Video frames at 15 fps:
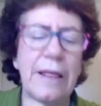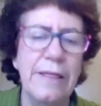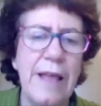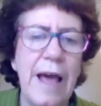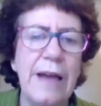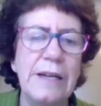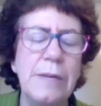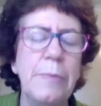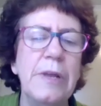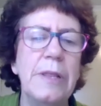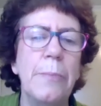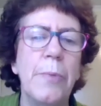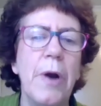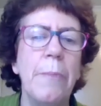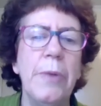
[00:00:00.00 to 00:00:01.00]
There had to be the
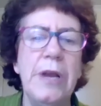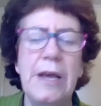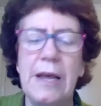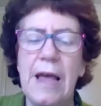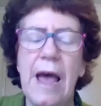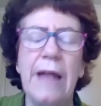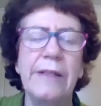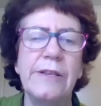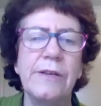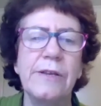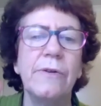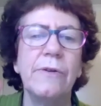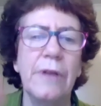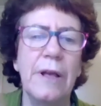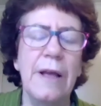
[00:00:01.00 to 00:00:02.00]
Property
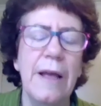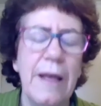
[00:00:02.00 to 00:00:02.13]
Council.